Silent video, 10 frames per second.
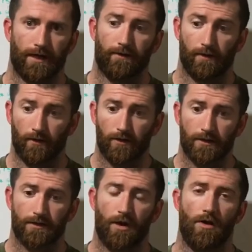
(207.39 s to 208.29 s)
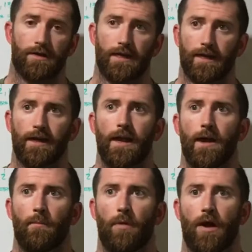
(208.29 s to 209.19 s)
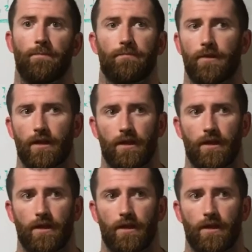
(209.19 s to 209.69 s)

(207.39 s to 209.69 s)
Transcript: It looks daunting, but